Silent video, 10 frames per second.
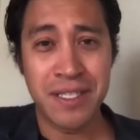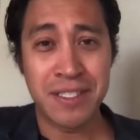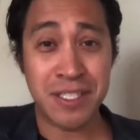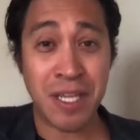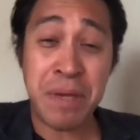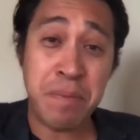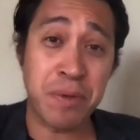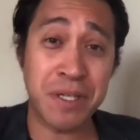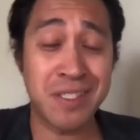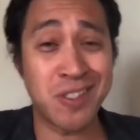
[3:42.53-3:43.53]
some
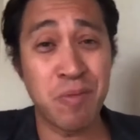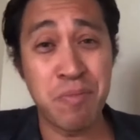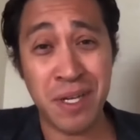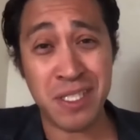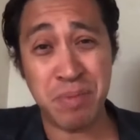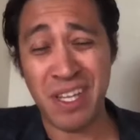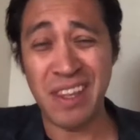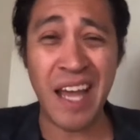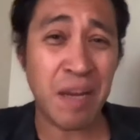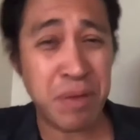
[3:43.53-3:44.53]
people consume books, but a
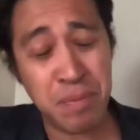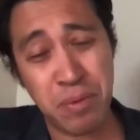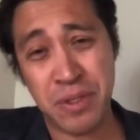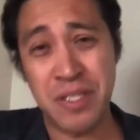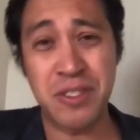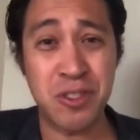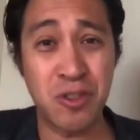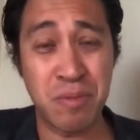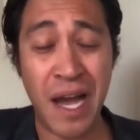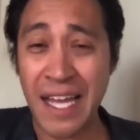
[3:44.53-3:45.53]
lot of people
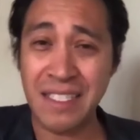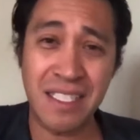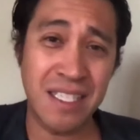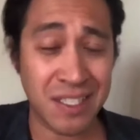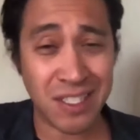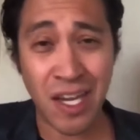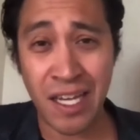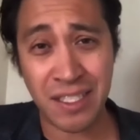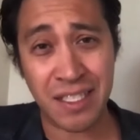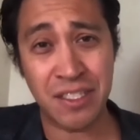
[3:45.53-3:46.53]
consume ideas and
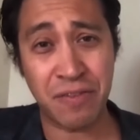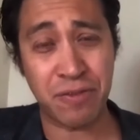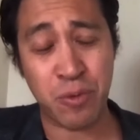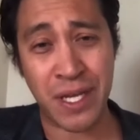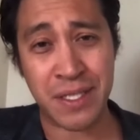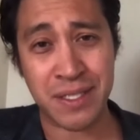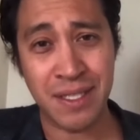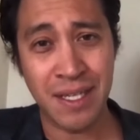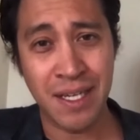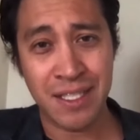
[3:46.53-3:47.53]
content in different ways.
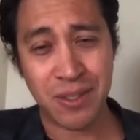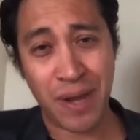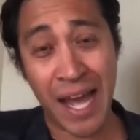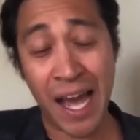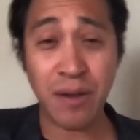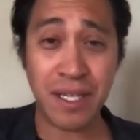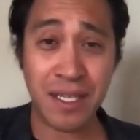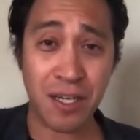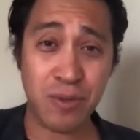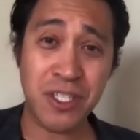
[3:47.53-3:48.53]
So how
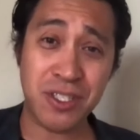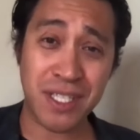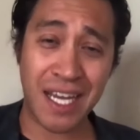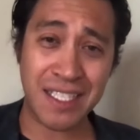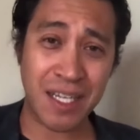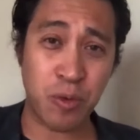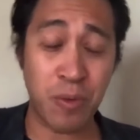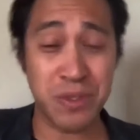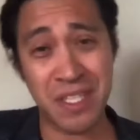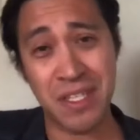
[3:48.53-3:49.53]
did originally I take
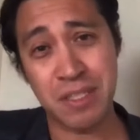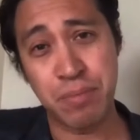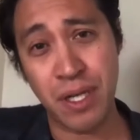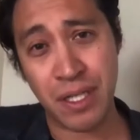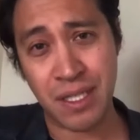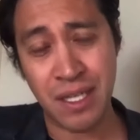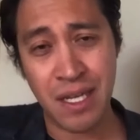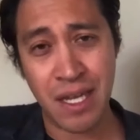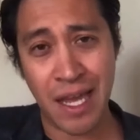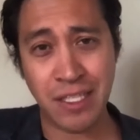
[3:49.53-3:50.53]
what was in this book
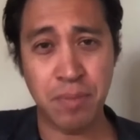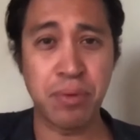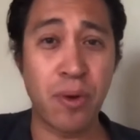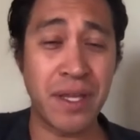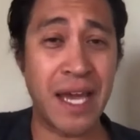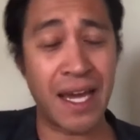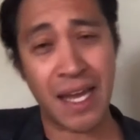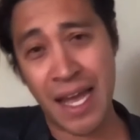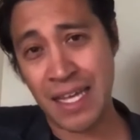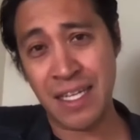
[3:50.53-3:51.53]
and deploy
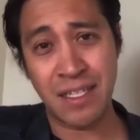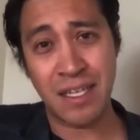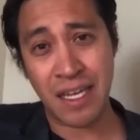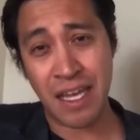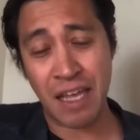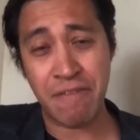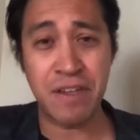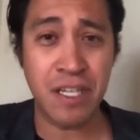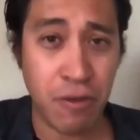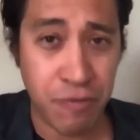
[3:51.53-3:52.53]
that in a
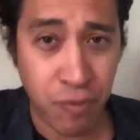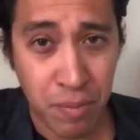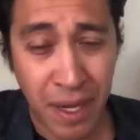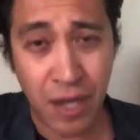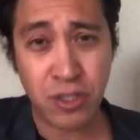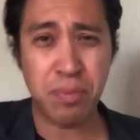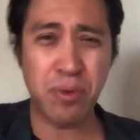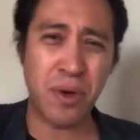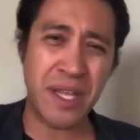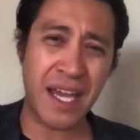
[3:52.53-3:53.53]
video format or
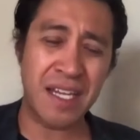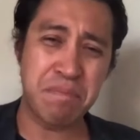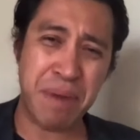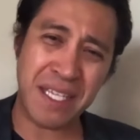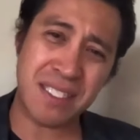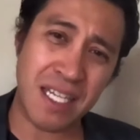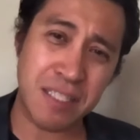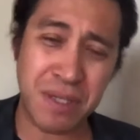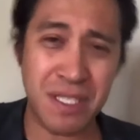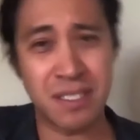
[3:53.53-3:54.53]
deploy that in
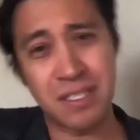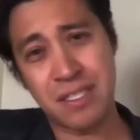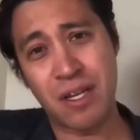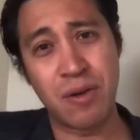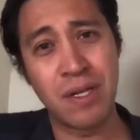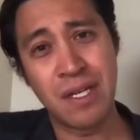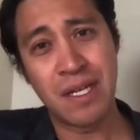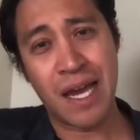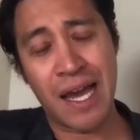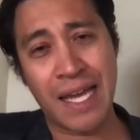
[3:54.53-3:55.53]
bite-sized pieces so
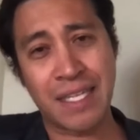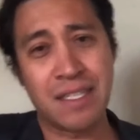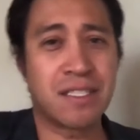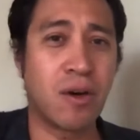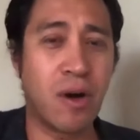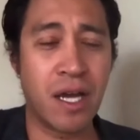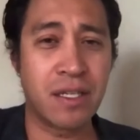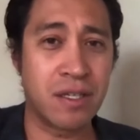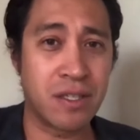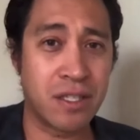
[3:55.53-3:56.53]
I could go
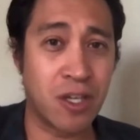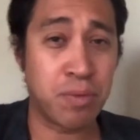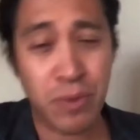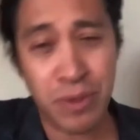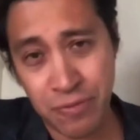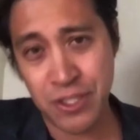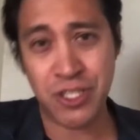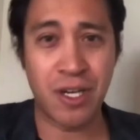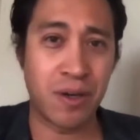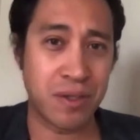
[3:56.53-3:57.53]
on the Oprah Winfrey
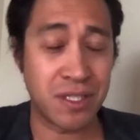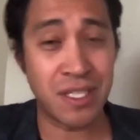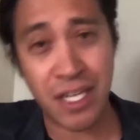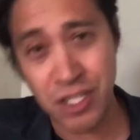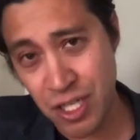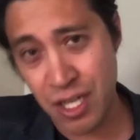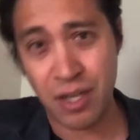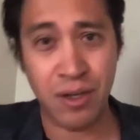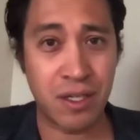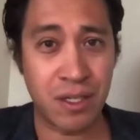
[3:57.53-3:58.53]
Show or the Today
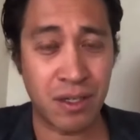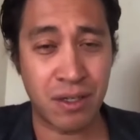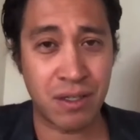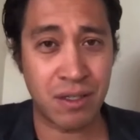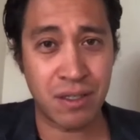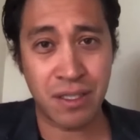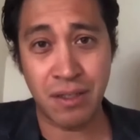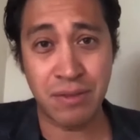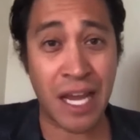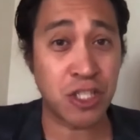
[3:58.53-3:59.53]
Show or
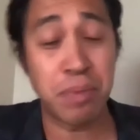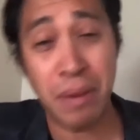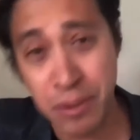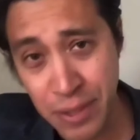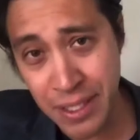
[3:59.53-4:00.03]
National Public